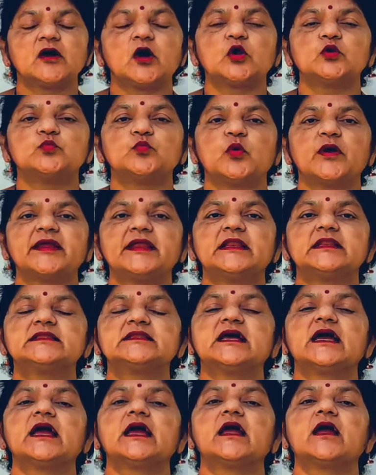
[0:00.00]
Or
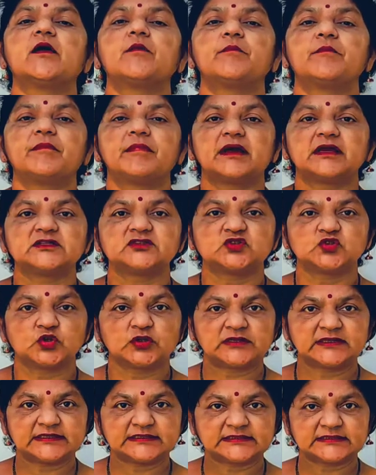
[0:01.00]
were they
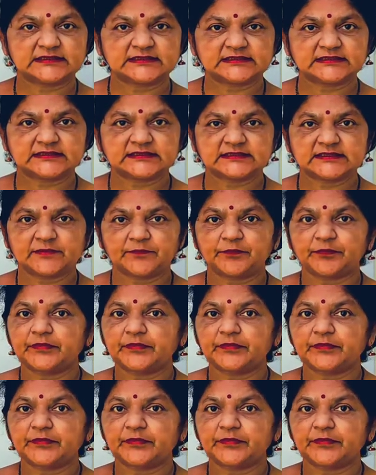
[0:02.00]
mischievous?